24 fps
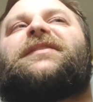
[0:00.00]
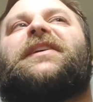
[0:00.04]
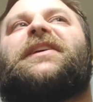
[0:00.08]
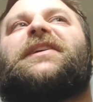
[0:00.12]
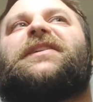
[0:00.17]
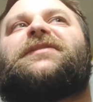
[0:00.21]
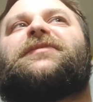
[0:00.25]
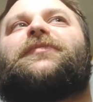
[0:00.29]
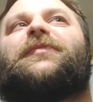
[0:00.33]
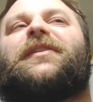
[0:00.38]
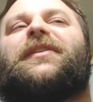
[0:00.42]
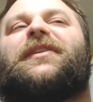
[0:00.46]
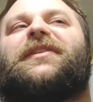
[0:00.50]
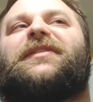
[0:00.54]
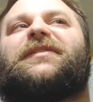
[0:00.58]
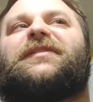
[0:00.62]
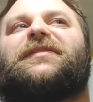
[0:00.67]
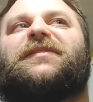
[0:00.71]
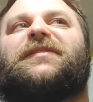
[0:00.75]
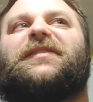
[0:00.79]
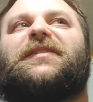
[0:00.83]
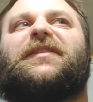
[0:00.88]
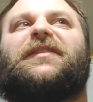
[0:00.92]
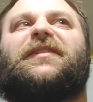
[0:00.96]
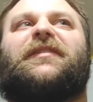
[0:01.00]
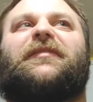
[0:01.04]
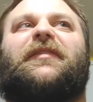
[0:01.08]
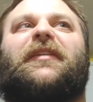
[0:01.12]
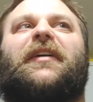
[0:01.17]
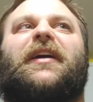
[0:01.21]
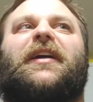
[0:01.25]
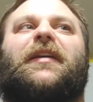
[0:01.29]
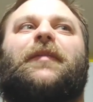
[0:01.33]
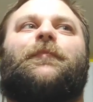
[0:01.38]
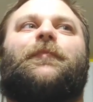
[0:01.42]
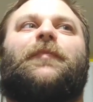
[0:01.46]
scenes we didn't see,
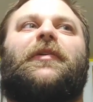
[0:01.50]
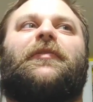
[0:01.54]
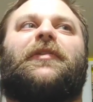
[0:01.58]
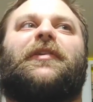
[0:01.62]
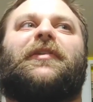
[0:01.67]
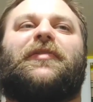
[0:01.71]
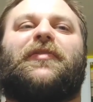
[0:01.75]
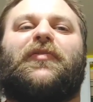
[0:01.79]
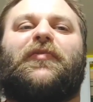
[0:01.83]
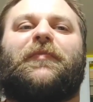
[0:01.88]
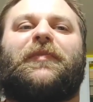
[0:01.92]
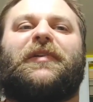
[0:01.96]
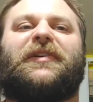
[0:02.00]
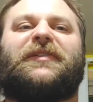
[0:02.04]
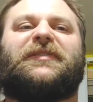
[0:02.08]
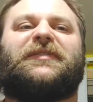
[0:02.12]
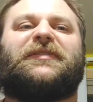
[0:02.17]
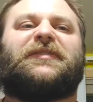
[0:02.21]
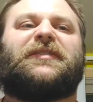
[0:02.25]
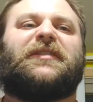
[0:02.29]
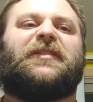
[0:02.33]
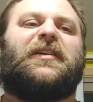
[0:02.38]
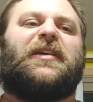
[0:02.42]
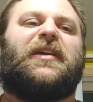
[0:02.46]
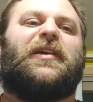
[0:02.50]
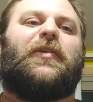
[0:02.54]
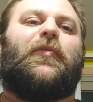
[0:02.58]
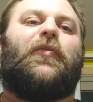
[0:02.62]
Billy Loomis,